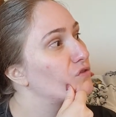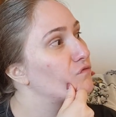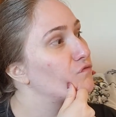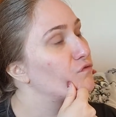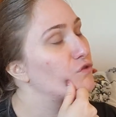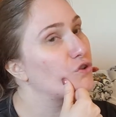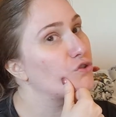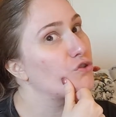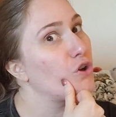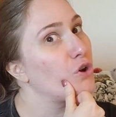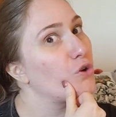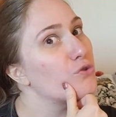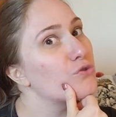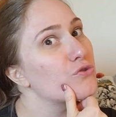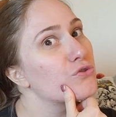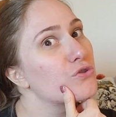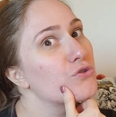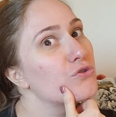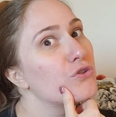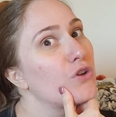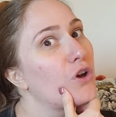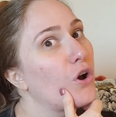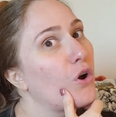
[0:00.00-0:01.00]
For those
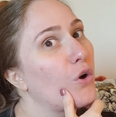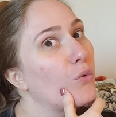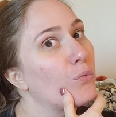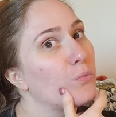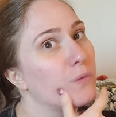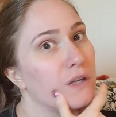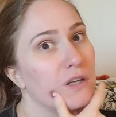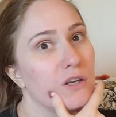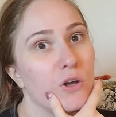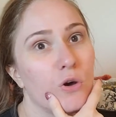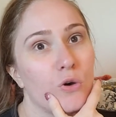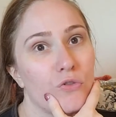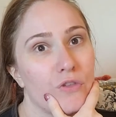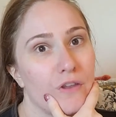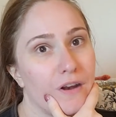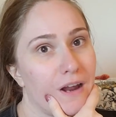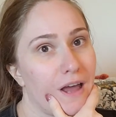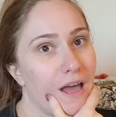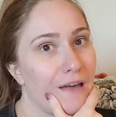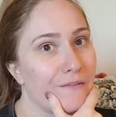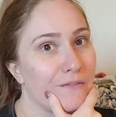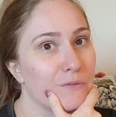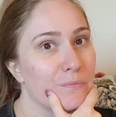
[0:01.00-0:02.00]
who know me, know that
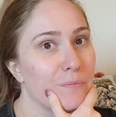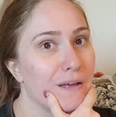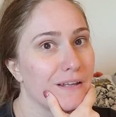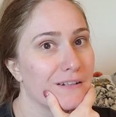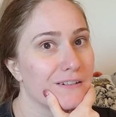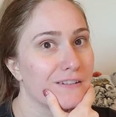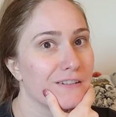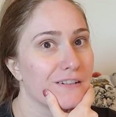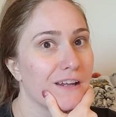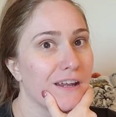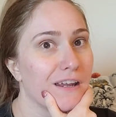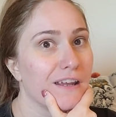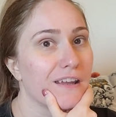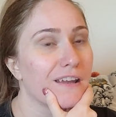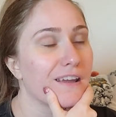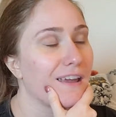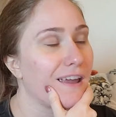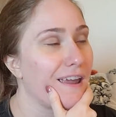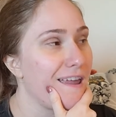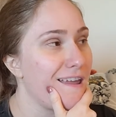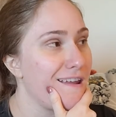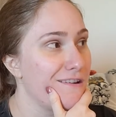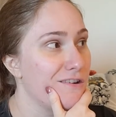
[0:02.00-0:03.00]
I have a pet snake
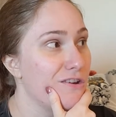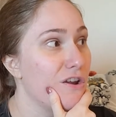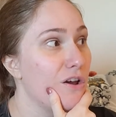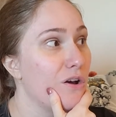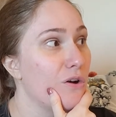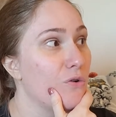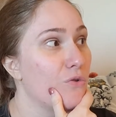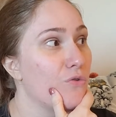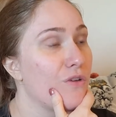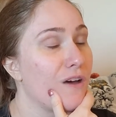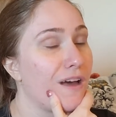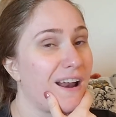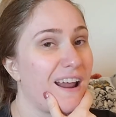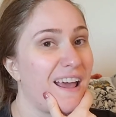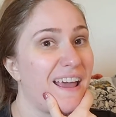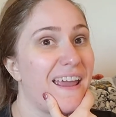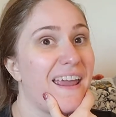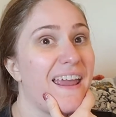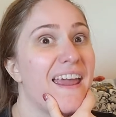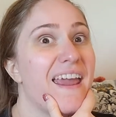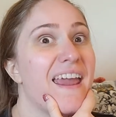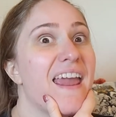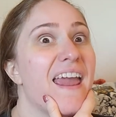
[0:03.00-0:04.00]
and know that I
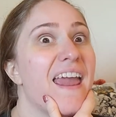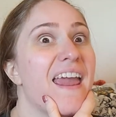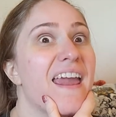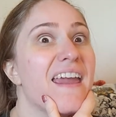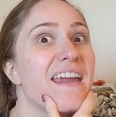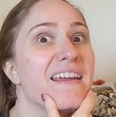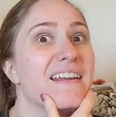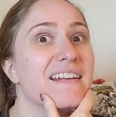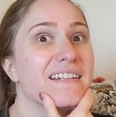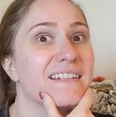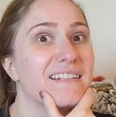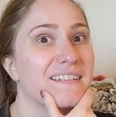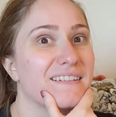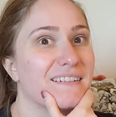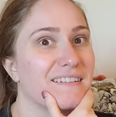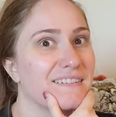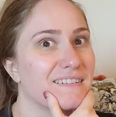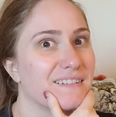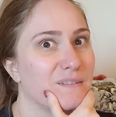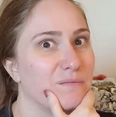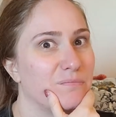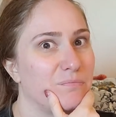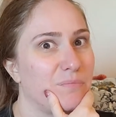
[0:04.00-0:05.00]
hate
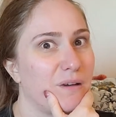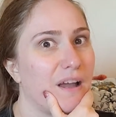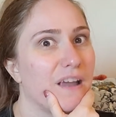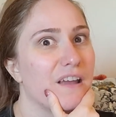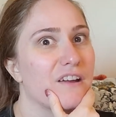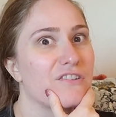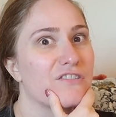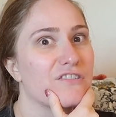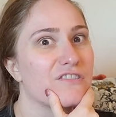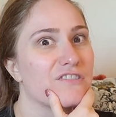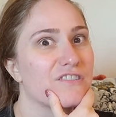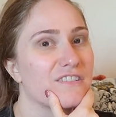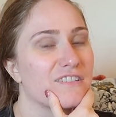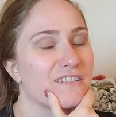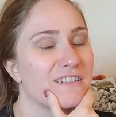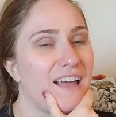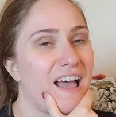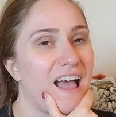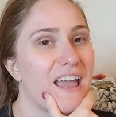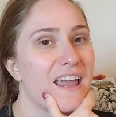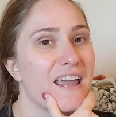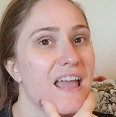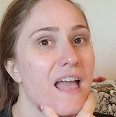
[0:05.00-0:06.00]
spiders.
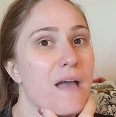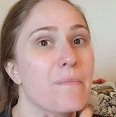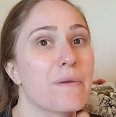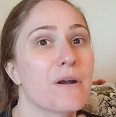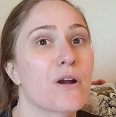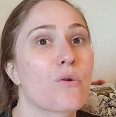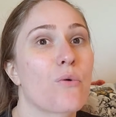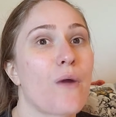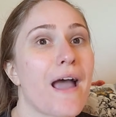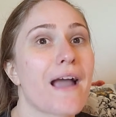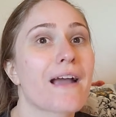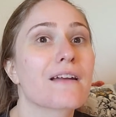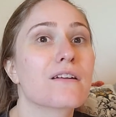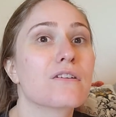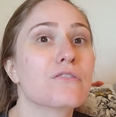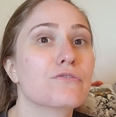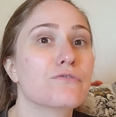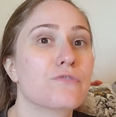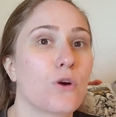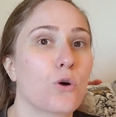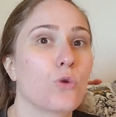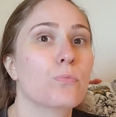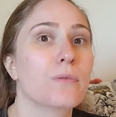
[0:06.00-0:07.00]
I am an
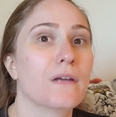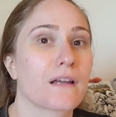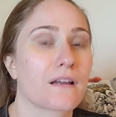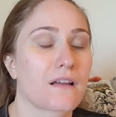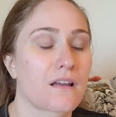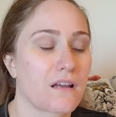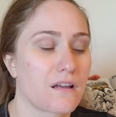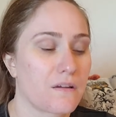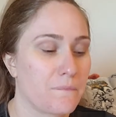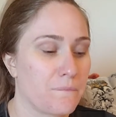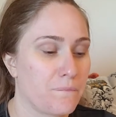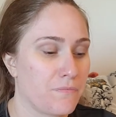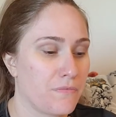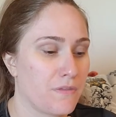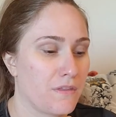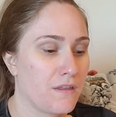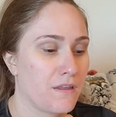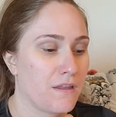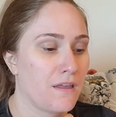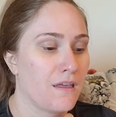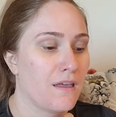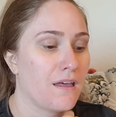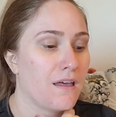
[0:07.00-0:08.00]
arachnophobic.
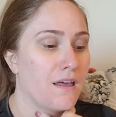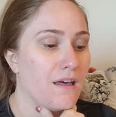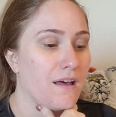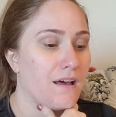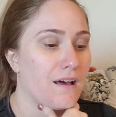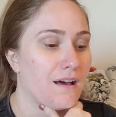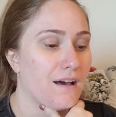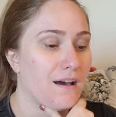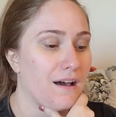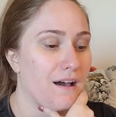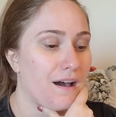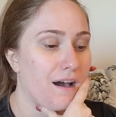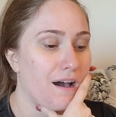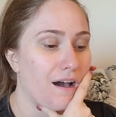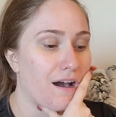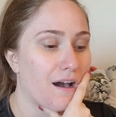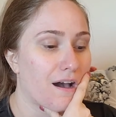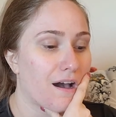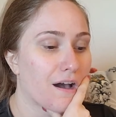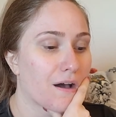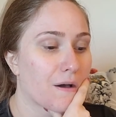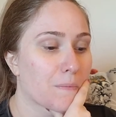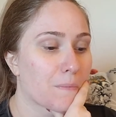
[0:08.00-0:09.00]

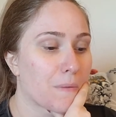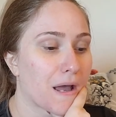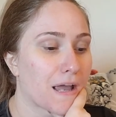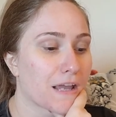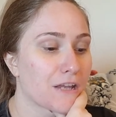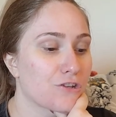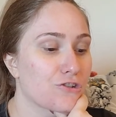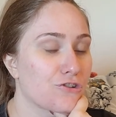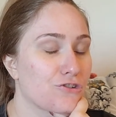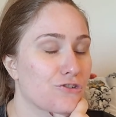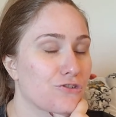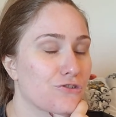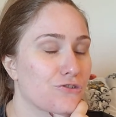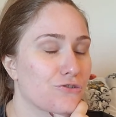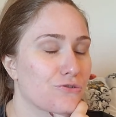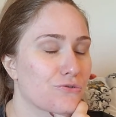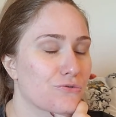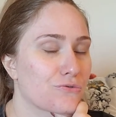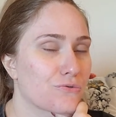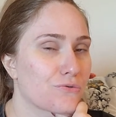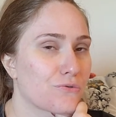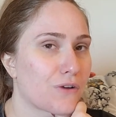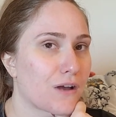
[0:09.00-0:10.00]
I
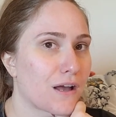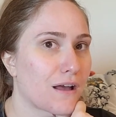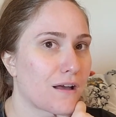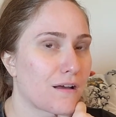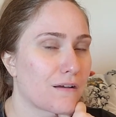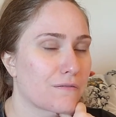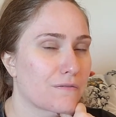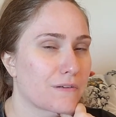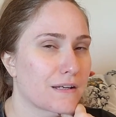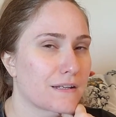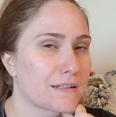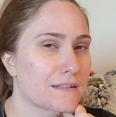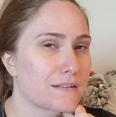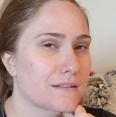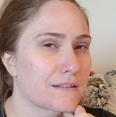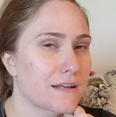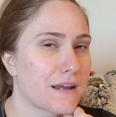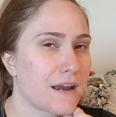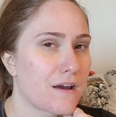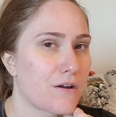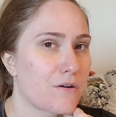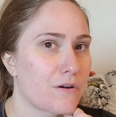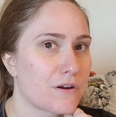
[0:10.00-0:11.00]
do have a
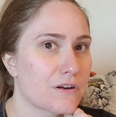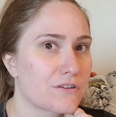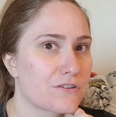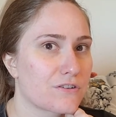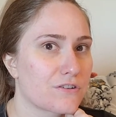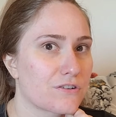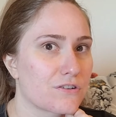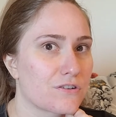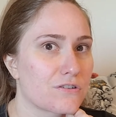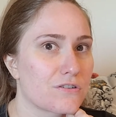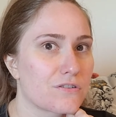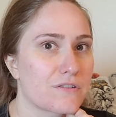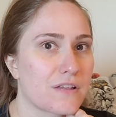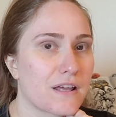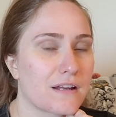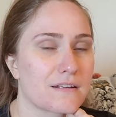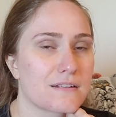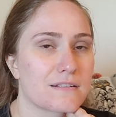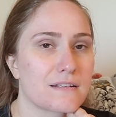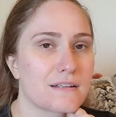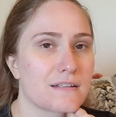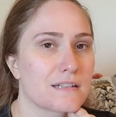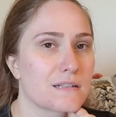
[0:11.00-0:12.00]
character that
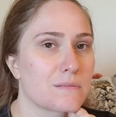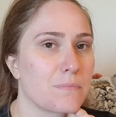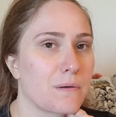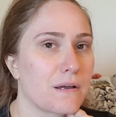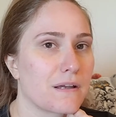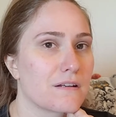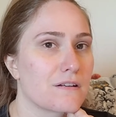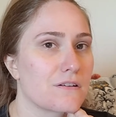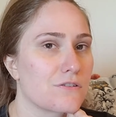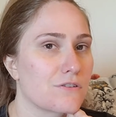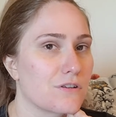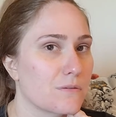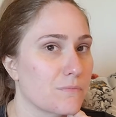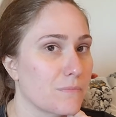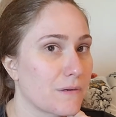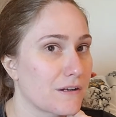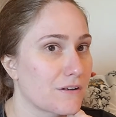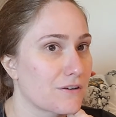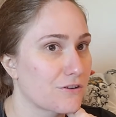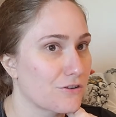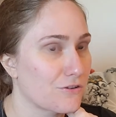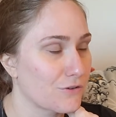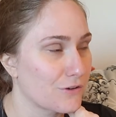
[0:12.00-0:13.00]
is a spider in my
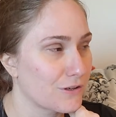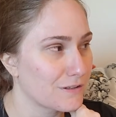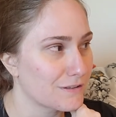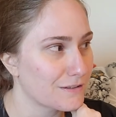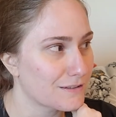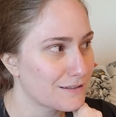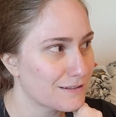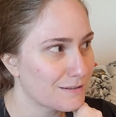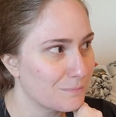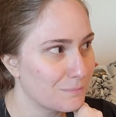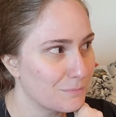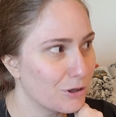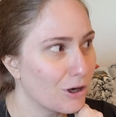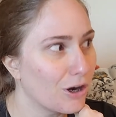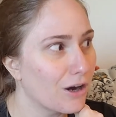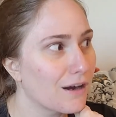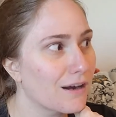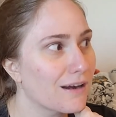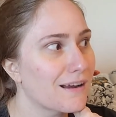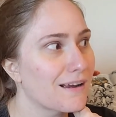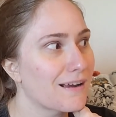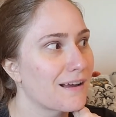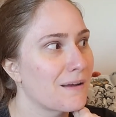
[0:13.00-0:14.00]
current
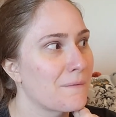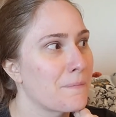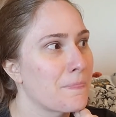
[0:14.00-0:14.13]
book,